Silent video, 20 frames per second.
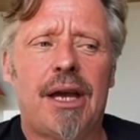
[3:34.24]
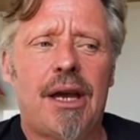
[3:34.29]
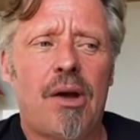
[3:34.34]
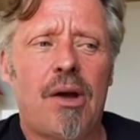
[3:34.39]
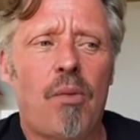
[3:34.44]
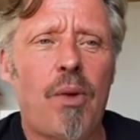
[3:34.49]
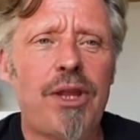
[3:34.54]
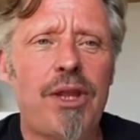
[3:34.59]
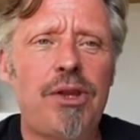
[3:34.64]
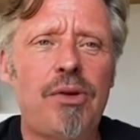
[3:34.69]

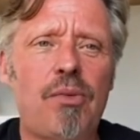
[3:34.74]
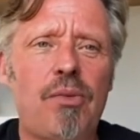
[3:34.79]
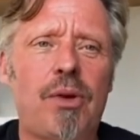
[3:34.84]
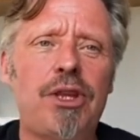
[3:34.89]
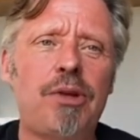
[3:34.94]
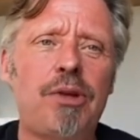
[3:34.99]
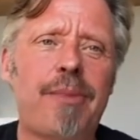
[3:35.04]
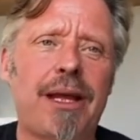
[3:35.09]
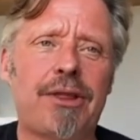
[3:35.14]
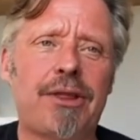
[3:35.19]
when
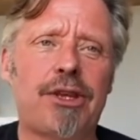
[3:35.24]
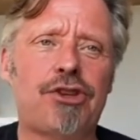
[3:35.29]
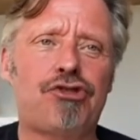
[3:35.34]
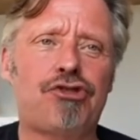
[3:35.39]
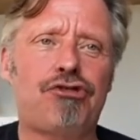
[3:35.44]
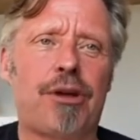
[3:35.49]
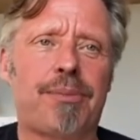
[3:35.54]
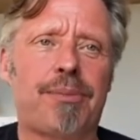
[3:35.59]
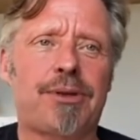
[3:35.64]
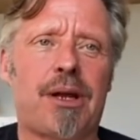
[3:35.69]
you make these
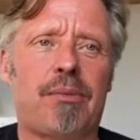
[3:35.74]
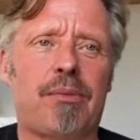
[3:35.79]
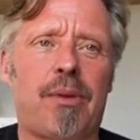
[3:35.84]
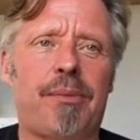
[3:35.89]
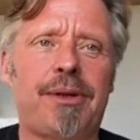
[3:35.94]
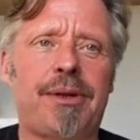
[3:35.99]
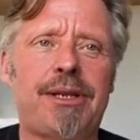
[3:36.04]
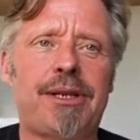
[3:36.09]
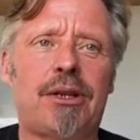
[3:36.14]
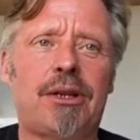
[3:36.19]
trips, like
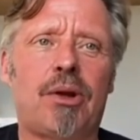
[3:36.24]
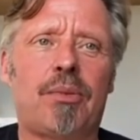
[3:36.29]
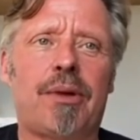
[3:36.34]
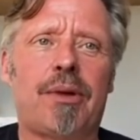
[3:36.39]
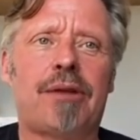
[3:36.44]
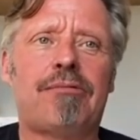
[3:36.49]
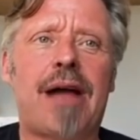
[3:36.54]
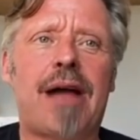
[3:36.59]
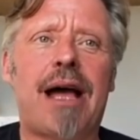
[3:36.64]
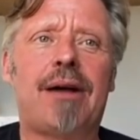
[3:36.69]
when we did Long
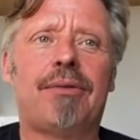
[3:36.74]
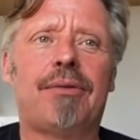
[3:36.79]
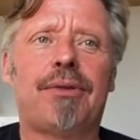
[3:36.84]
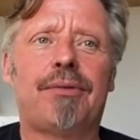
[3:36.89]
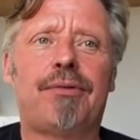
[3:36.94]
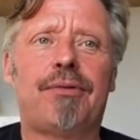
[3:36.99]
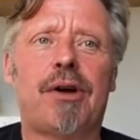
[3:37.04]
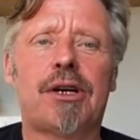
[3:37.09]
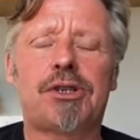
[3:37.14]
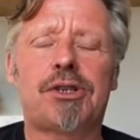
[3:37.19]
Way Round,
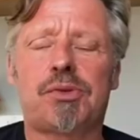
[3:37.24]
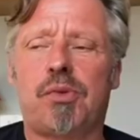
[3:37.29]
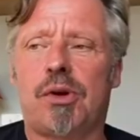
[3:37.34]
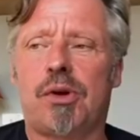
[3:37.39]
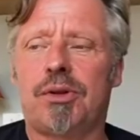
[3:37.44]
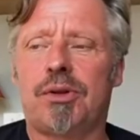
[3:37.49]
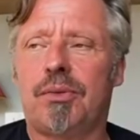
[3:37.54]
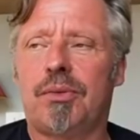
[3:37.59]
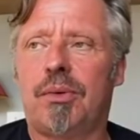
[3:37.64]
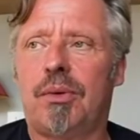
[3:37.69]
the first
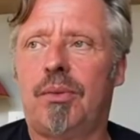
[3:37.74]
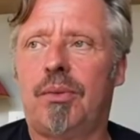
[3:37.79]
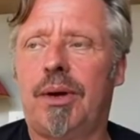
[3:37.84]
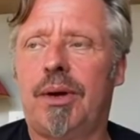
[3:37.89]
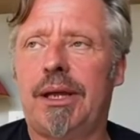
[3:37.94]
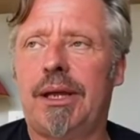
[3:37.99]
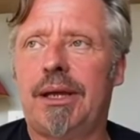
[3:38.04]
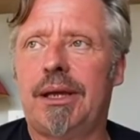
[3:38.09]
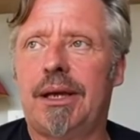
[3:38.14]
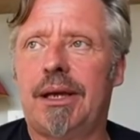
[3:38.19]
one,
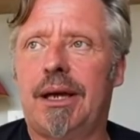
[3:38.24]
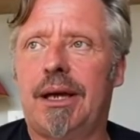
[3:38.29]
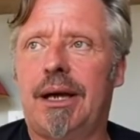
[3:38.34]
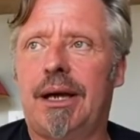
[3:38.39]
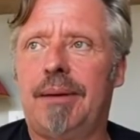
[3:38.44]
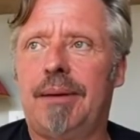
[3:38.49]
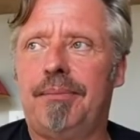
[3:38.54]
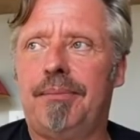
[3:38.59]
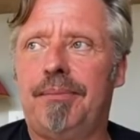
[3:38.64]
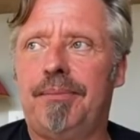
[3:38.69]
we
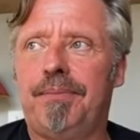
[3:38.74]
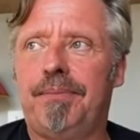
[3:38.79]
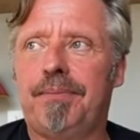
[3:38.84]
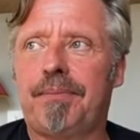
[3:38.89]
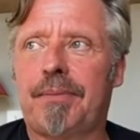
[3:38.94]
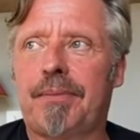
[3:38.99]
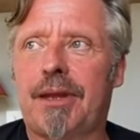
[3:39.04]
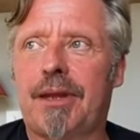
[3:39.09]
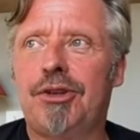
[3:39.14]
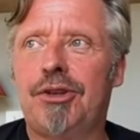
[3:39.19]

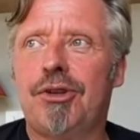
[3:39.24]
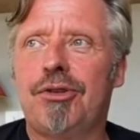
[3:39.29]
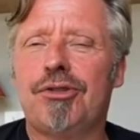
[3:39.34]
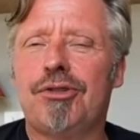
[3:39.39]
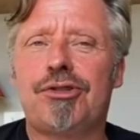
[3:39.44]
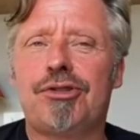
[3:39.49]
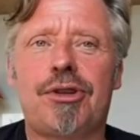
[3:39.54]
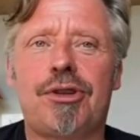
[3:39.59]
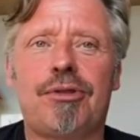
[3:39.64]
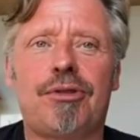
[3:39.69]

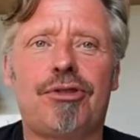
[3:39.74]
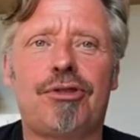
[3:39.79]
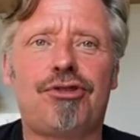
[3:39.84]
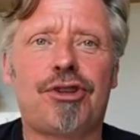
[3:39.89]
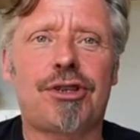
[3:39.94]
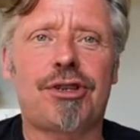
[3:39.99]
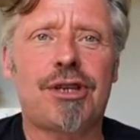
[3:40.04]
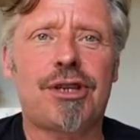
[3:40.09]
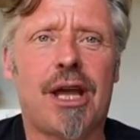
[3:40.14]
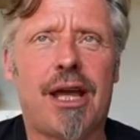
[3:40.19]
you
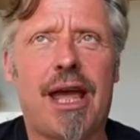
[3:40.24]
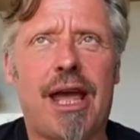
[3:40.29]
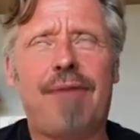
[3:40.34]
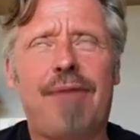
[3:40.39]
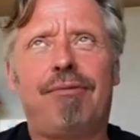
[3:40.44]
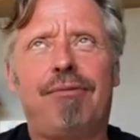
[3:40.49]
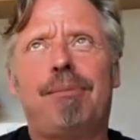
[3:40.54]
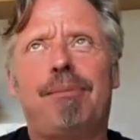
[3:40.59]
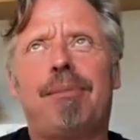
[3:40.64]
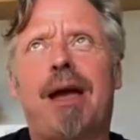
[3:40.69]
just
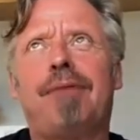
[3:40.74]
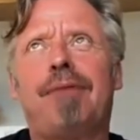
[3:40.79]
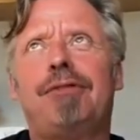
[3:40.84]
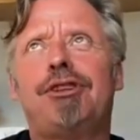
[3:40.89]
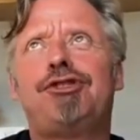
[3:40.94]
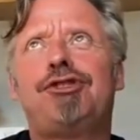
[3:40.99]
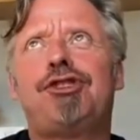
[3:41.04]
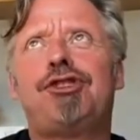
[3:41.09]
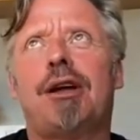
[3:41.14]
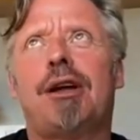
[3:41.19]

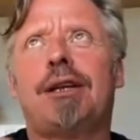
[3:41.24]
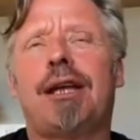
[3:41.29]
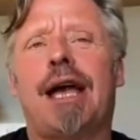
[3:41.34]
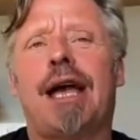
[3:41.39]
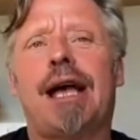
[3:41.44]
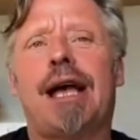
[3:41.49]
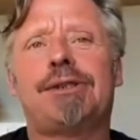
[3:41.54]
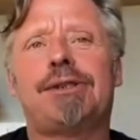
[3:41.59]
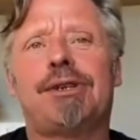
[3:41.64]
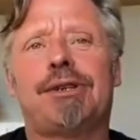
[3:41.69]
every journey
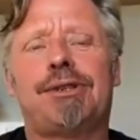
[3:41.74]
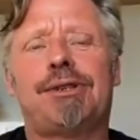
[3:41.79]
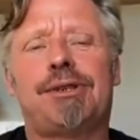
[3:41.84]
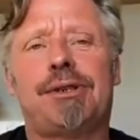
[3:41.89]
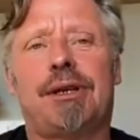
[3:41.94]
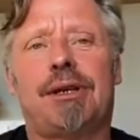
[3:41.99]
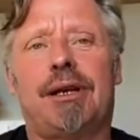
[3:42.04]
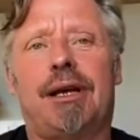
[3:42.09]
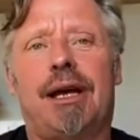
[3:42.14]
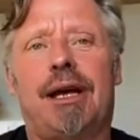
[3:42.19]
has
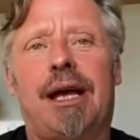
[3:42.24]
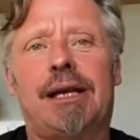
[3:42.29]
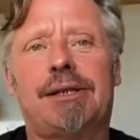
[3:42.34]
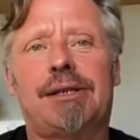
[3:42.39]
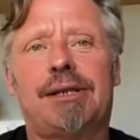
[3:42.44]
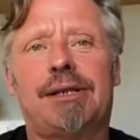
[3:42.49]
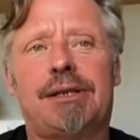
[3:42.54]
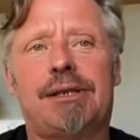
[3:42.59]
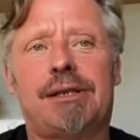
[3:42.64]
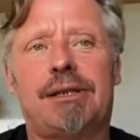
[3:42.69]
its
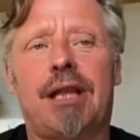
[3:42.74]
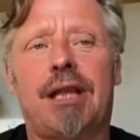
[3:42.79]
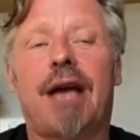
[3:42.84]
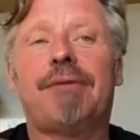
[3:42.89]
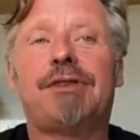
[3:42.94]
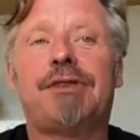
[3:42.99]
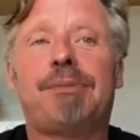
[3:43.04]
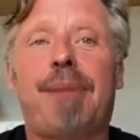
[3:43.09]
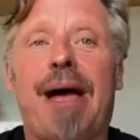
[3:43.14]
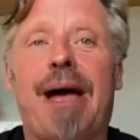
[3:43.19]

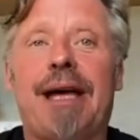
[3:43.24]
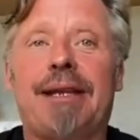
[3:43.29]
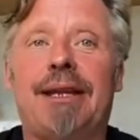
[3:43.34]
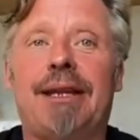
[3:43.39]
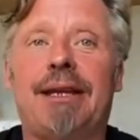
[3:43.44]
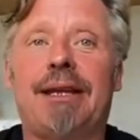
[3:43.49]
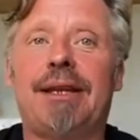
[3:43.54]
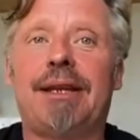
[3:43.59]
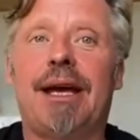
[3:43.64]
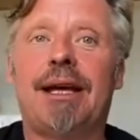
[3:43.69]
lifespan,
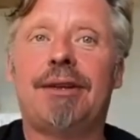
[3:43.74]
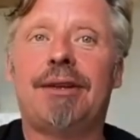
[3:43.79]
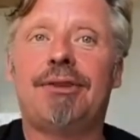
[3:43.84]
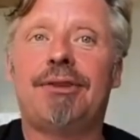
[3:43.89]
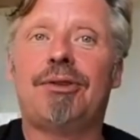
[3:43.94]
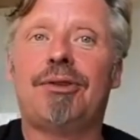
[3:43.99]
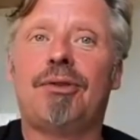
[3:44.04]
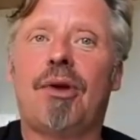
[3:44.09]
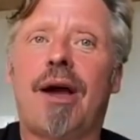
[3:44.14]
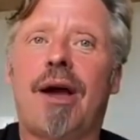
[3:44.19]
and
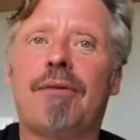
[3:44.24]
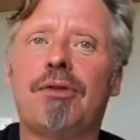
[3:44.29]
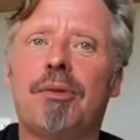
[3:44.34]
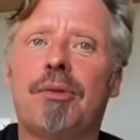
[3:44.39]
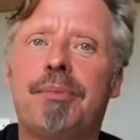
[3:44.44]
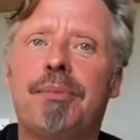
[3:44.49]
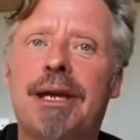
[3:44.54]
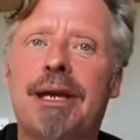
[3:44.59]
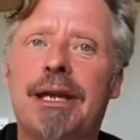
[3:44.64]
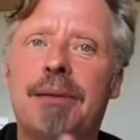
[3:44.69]
you have your
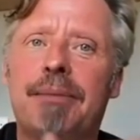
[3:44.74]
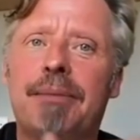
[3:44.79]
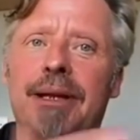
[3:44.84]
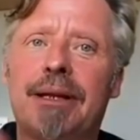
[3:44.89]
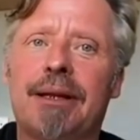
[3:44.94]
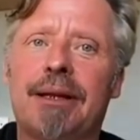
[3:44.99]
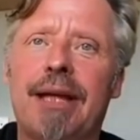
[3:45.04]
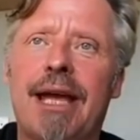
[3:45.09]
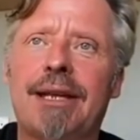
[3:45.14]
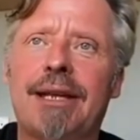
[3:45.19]
beginning,
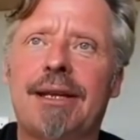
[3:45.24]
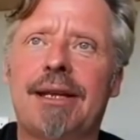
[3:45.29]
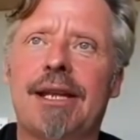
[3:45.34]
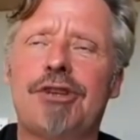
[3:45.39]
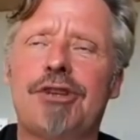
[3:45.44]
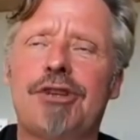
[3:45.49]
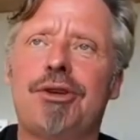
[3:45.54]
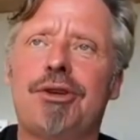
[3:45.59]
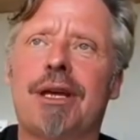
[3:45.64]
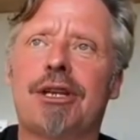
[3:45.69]
middle, end, and
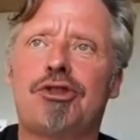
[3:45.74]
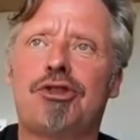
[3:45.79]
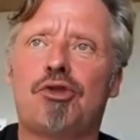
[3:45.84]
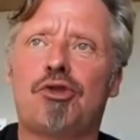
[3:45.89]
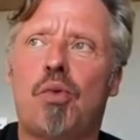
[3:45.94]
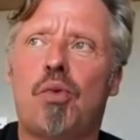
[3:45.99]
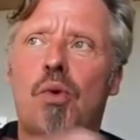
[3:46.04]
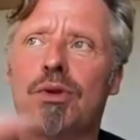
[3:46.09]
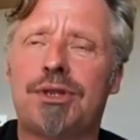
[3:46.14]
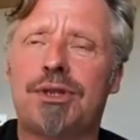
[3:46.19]
as you get
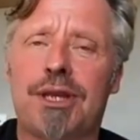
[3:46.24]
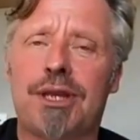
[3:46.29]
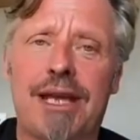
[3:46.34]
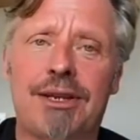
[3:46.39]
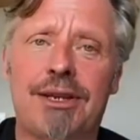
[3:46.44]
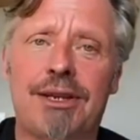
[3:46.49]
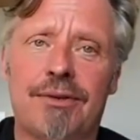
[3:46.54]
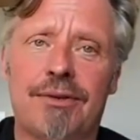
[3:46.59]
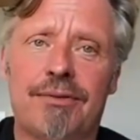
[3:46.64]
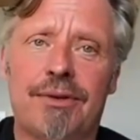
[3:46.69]
towards the
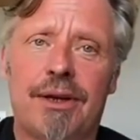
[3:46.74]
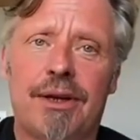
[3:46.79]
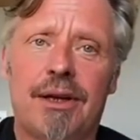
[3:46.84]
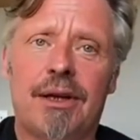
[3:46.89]
end of